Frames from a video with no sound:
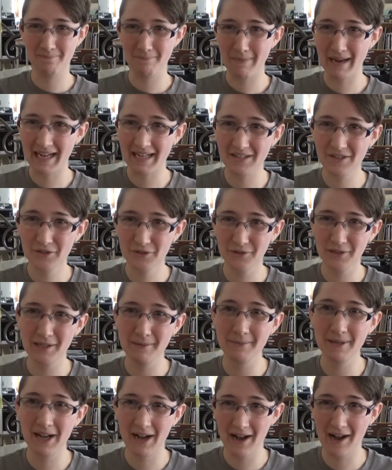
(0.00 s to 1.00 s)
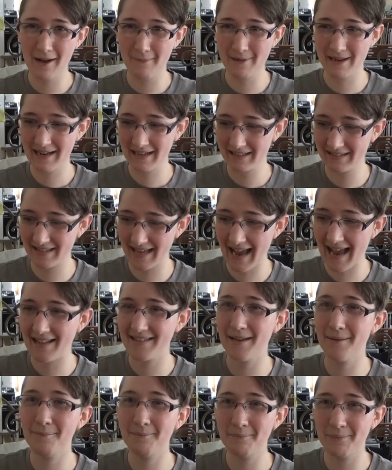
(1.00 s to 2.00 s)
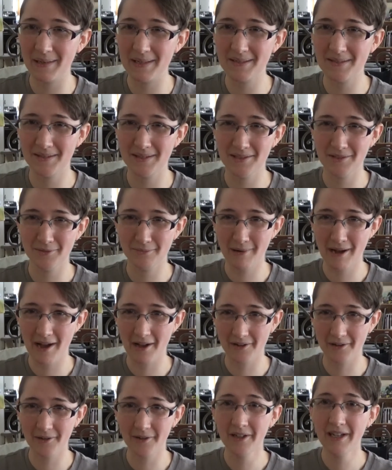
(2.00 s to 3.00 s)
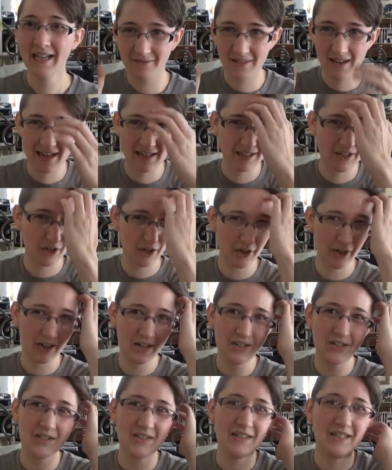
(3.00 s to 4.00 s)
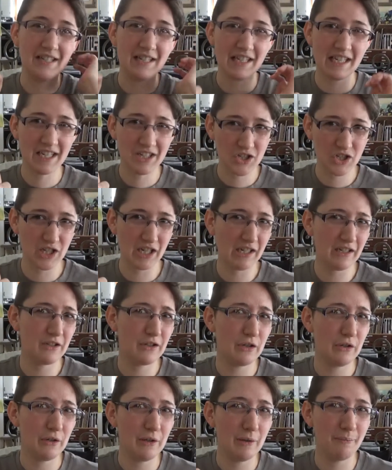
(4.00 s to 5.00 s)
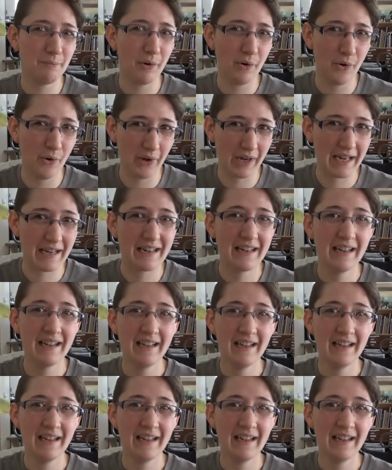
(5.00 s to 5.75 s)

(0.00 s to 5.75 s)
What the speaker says: Mainstream comics as a business model encourages niching to the point